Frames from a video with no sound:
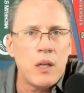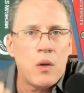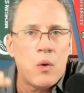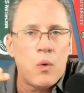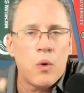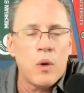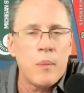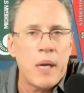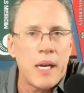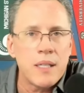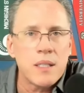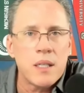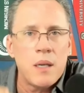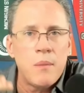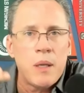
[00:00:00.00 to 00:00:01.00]

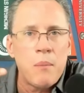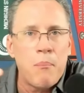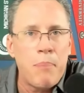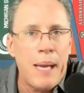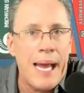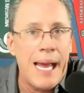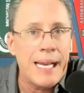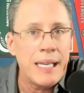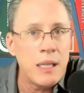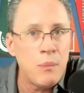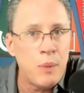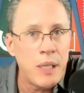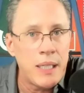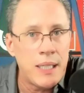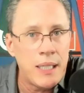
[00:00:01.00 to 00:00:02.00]
quarterbacks coming back in the
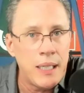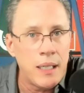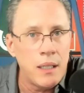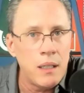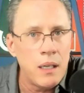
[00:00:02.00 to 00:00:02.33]
Big Ten,